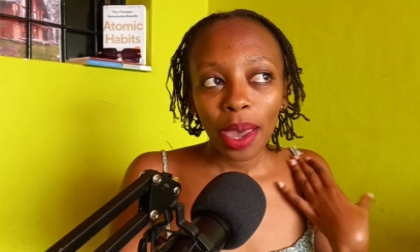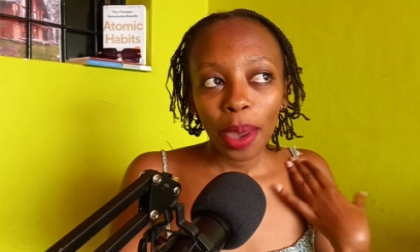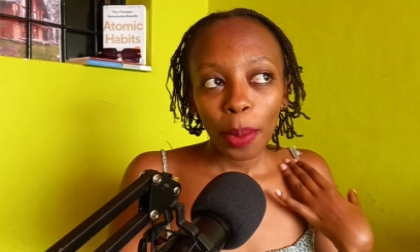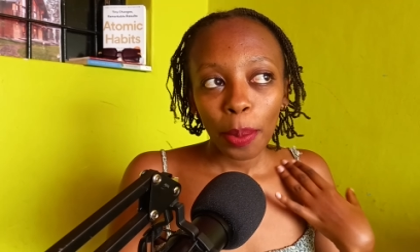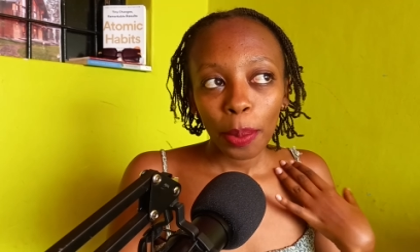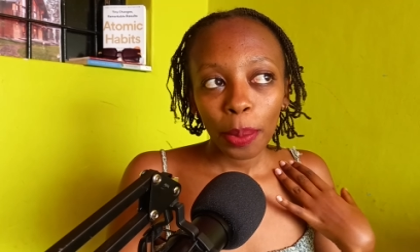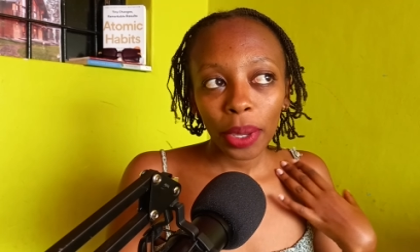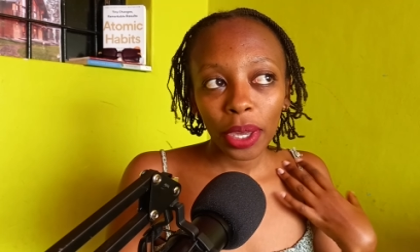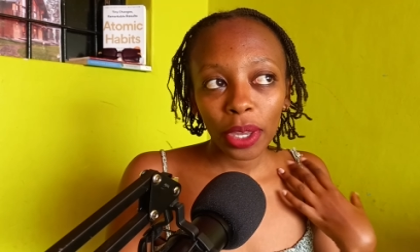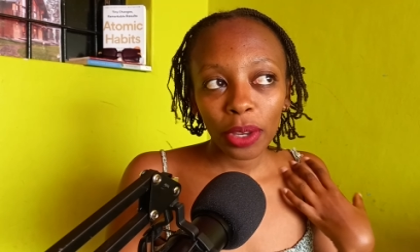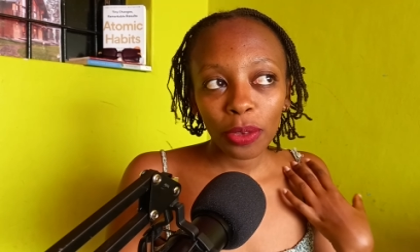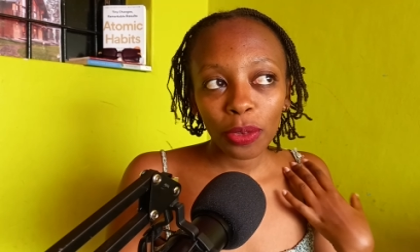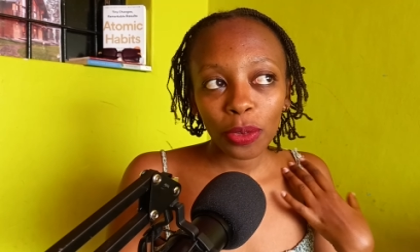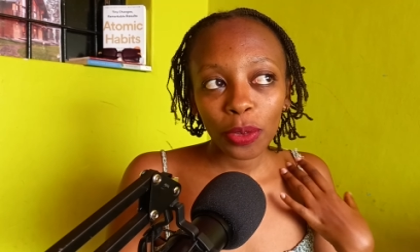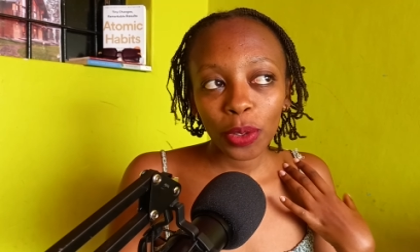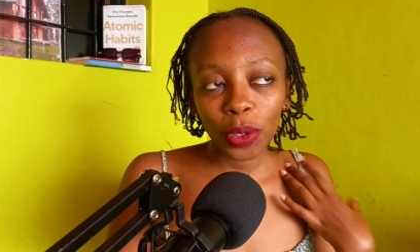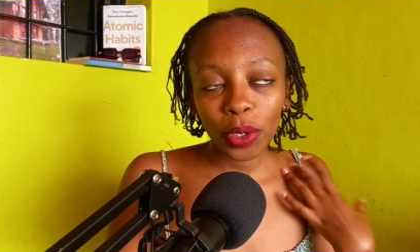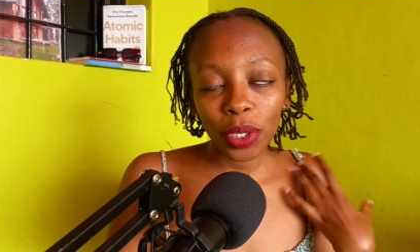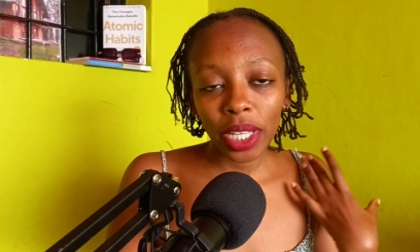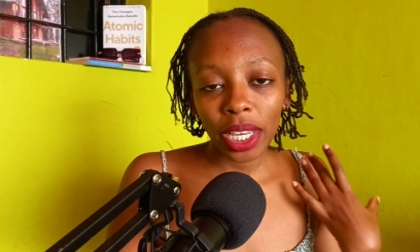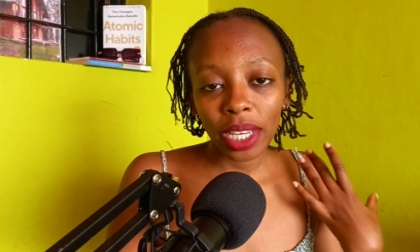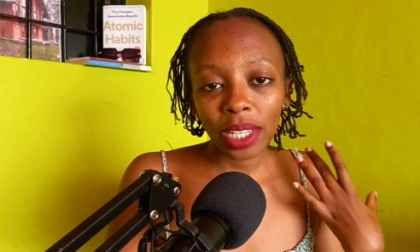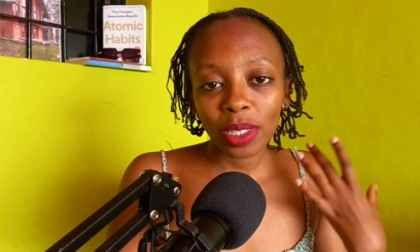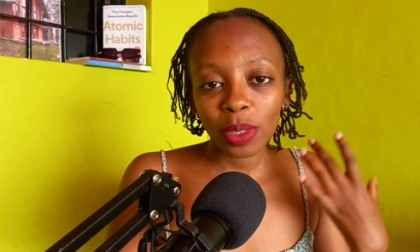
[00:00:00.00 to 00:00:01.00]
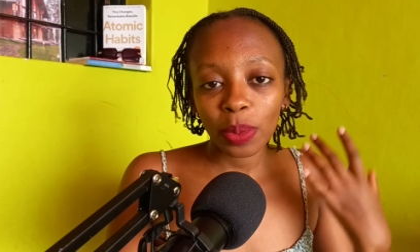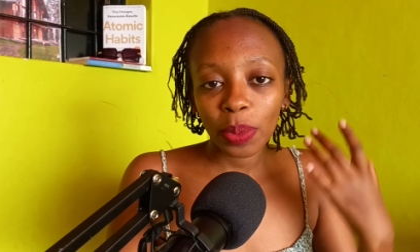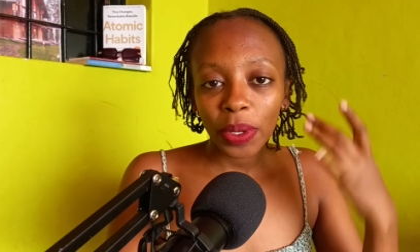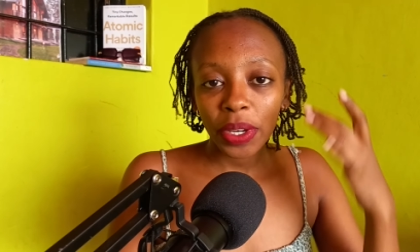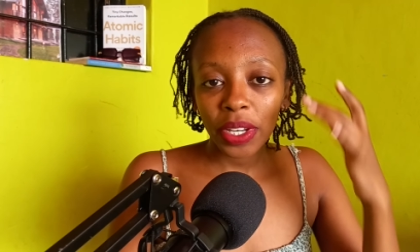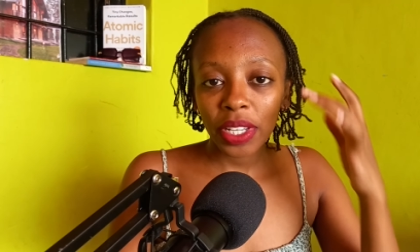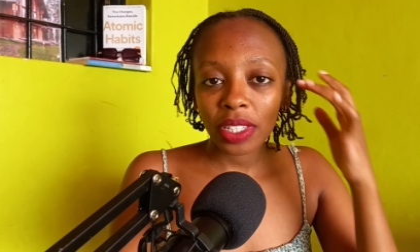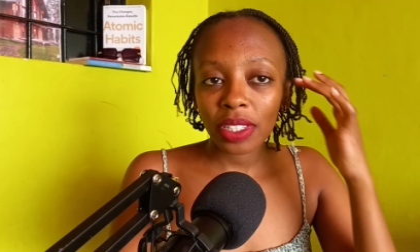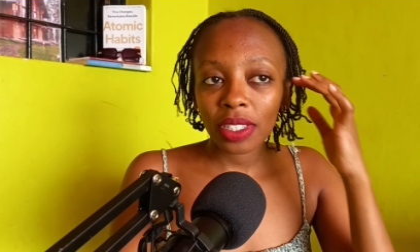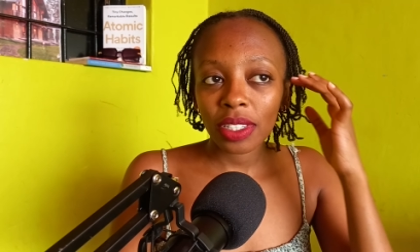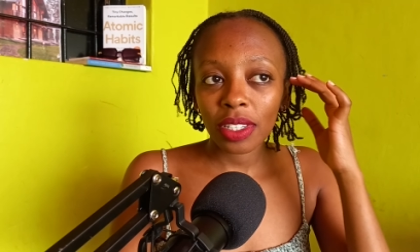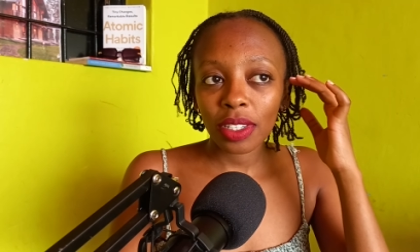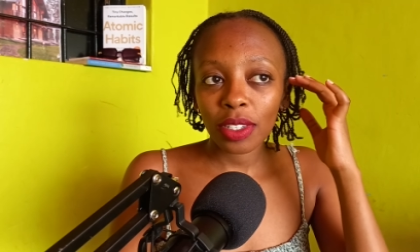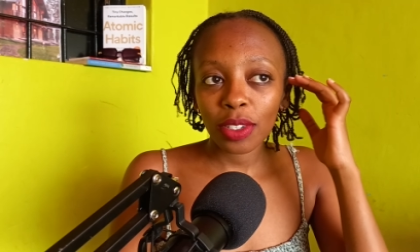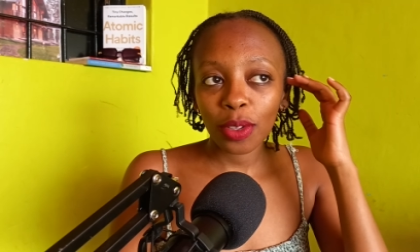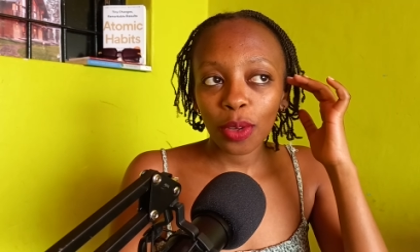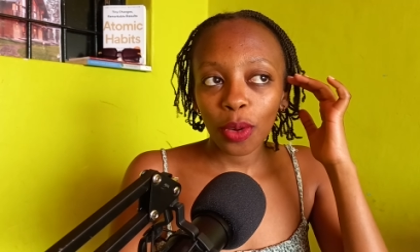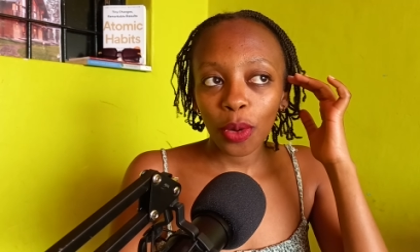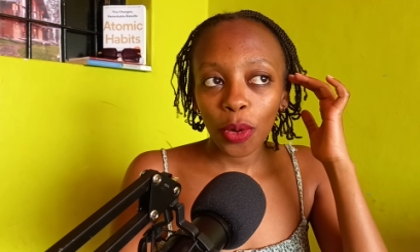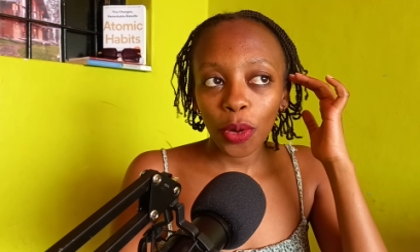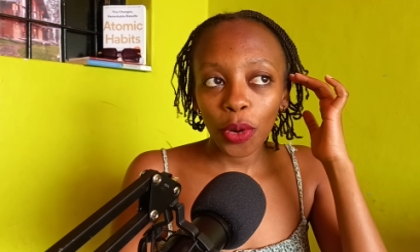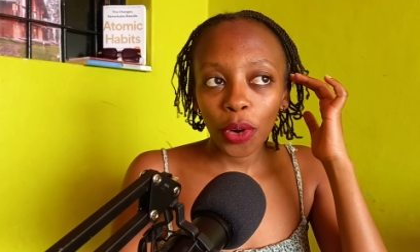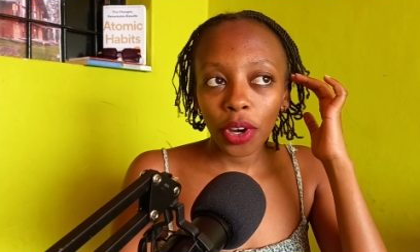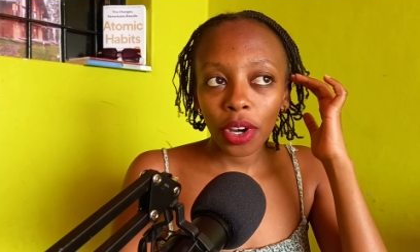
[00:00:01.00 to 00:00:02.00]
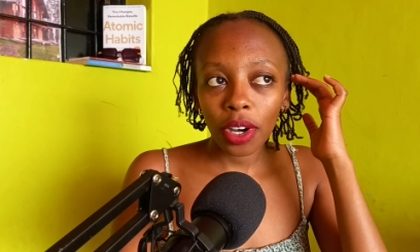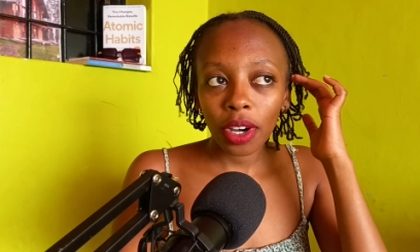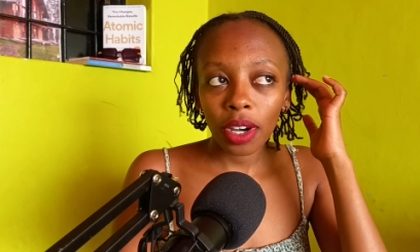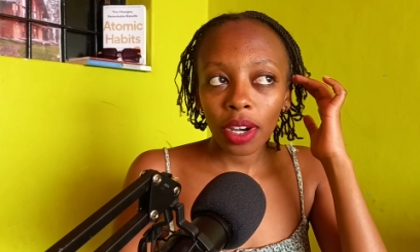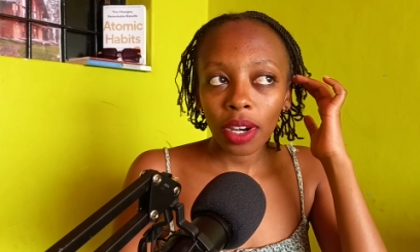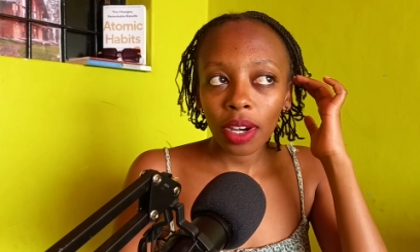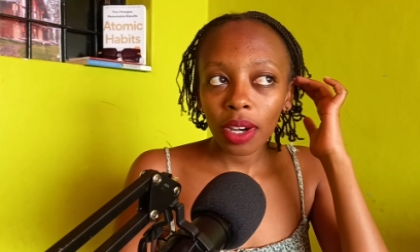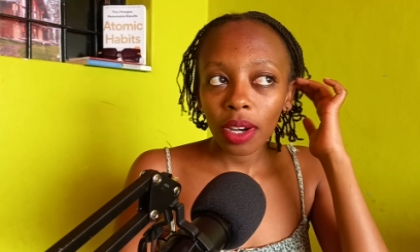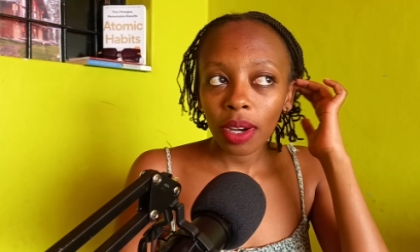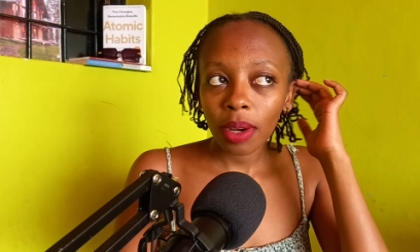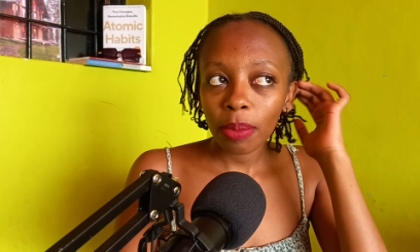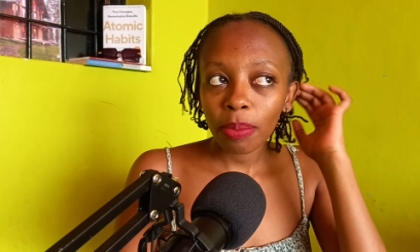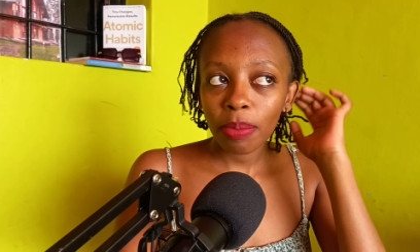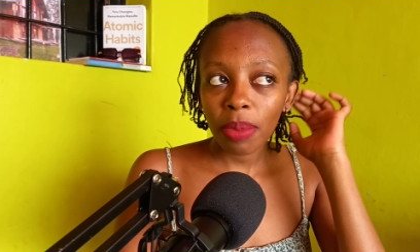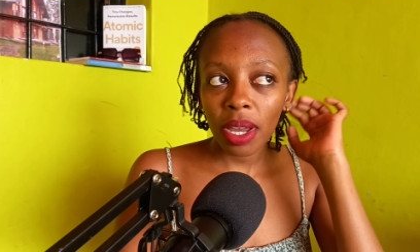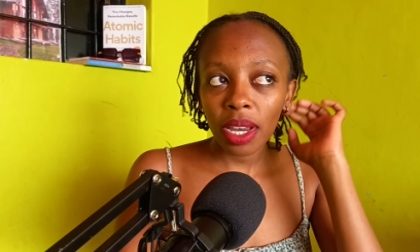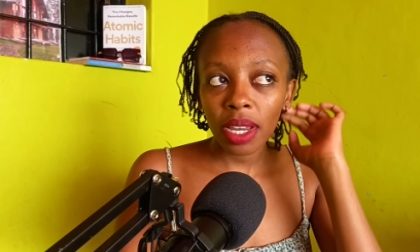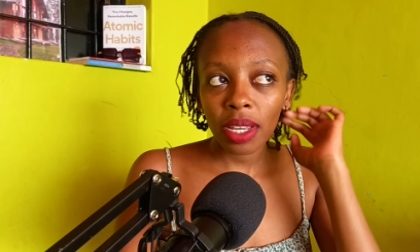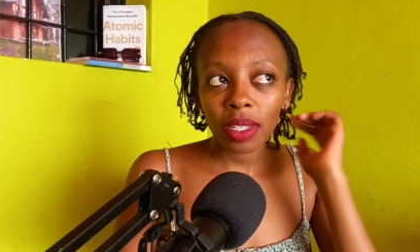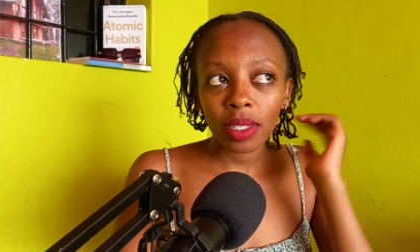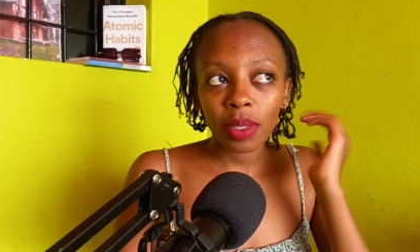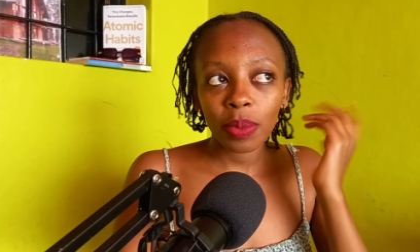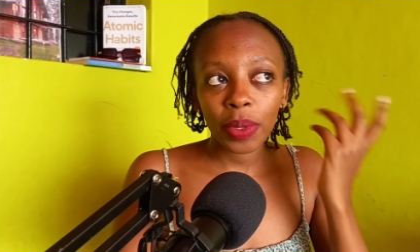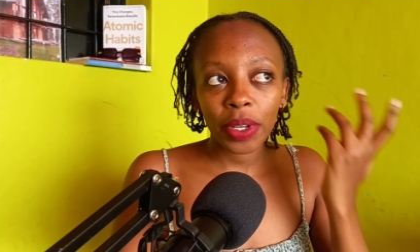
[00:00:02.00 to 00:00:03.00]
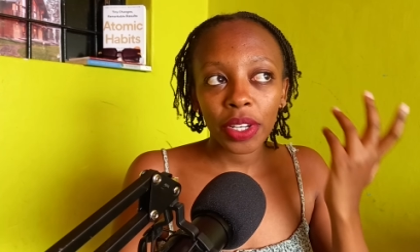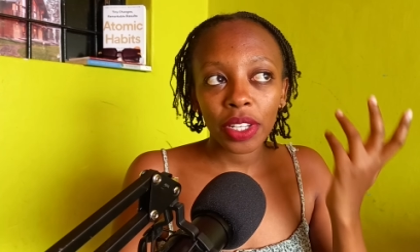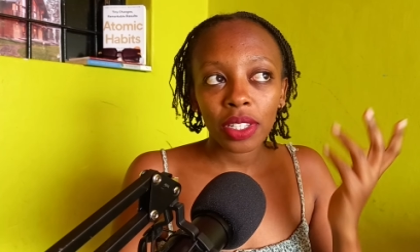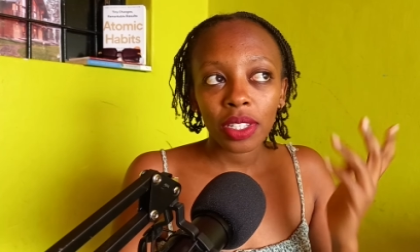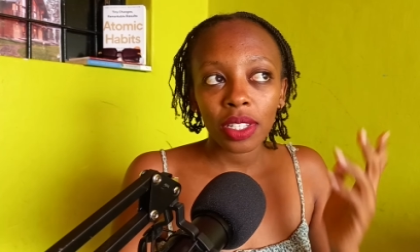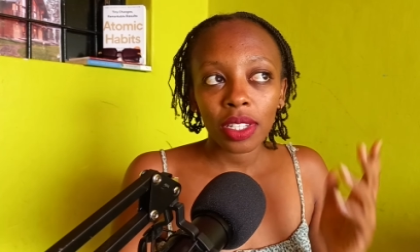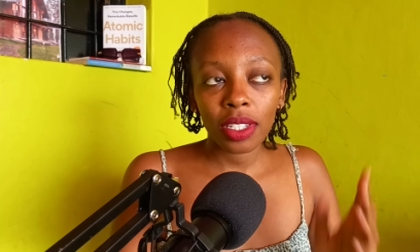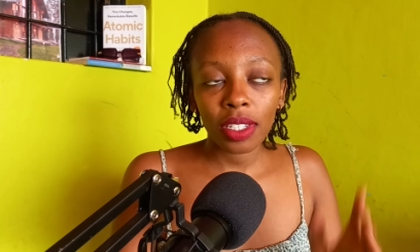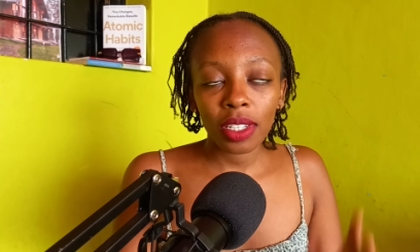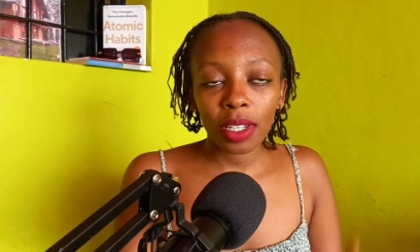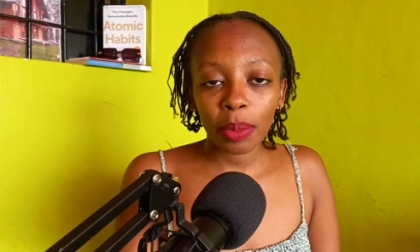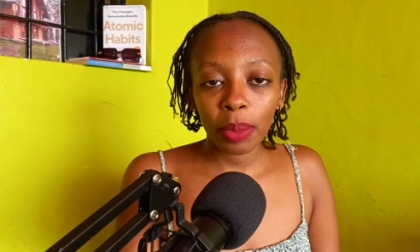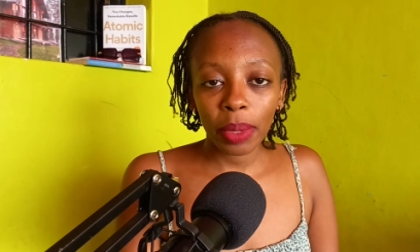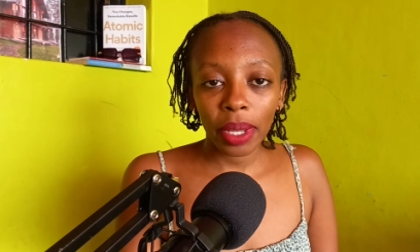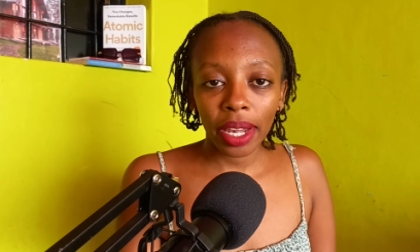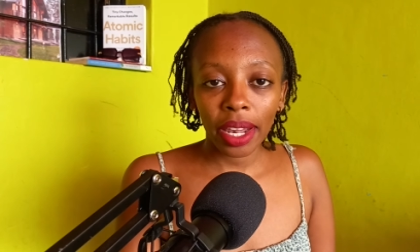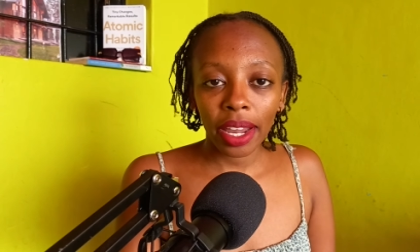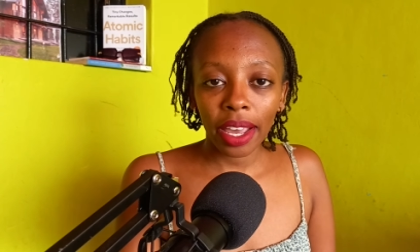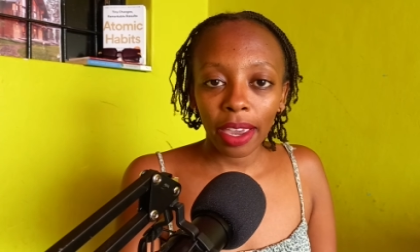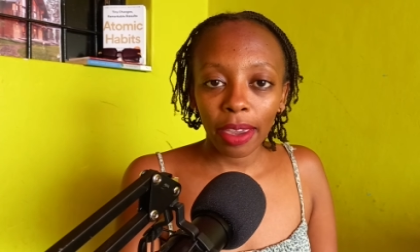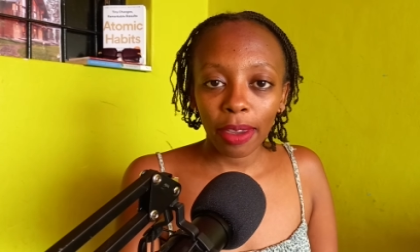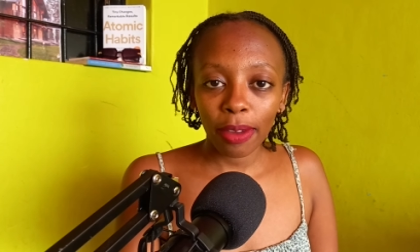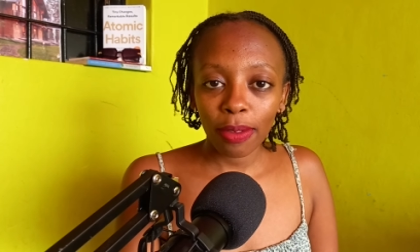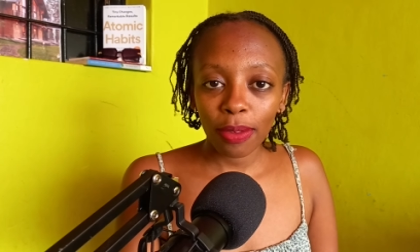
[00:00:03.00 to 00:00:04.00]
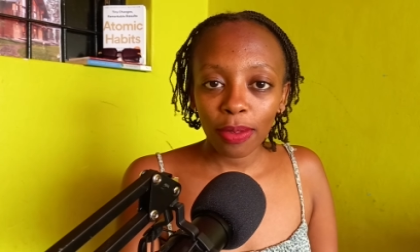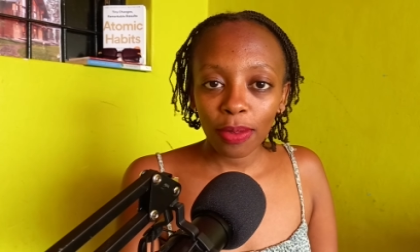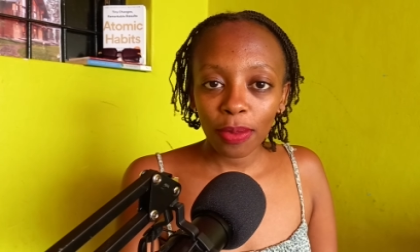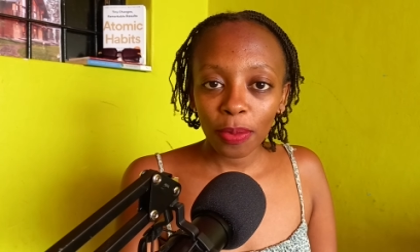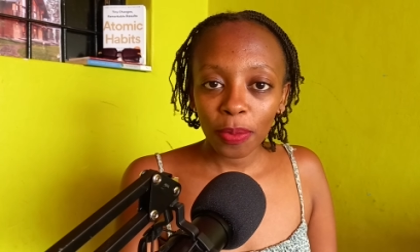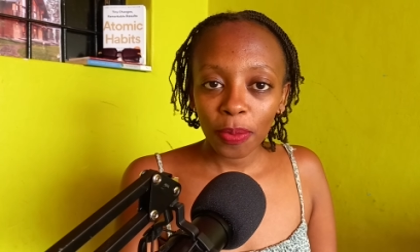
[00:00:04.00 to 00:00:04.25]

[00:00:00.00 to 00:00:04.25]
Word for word: painful experiences or bad experiences in my life.